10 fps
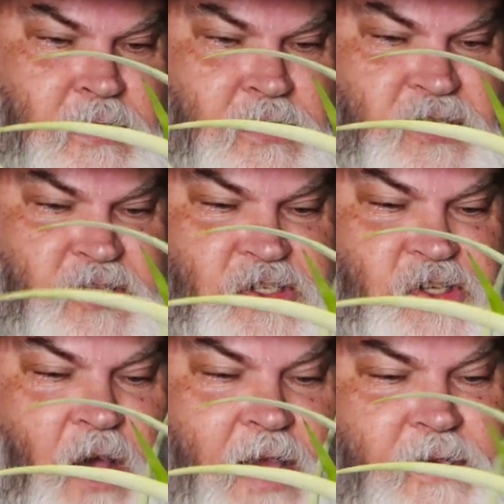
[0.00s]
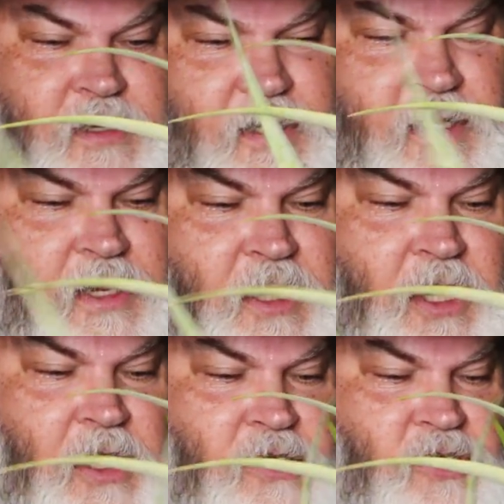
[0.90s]
to the side,
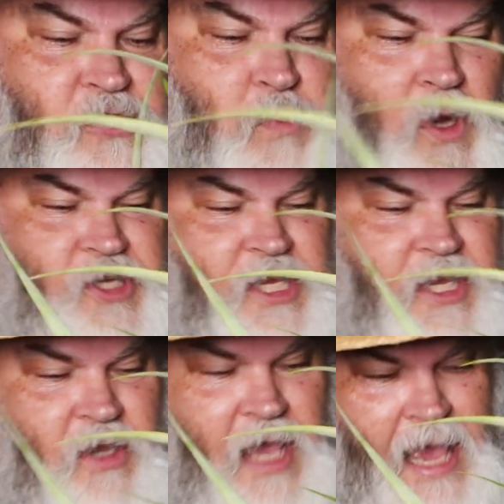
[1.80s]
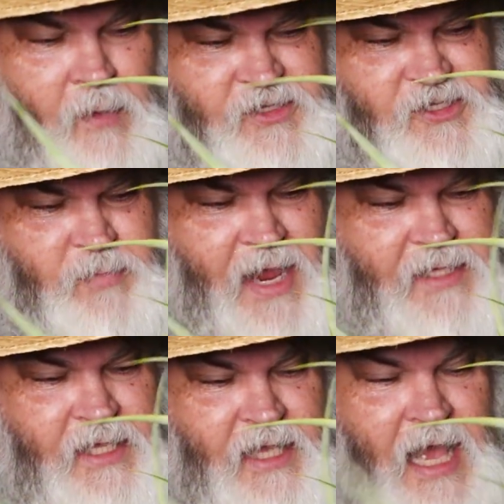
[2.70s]
just watching how it's
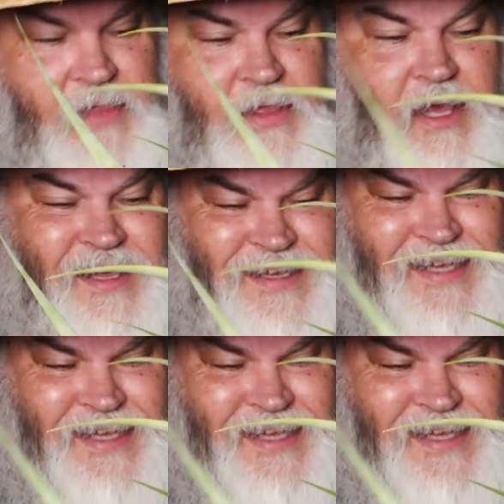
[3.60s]
impacting other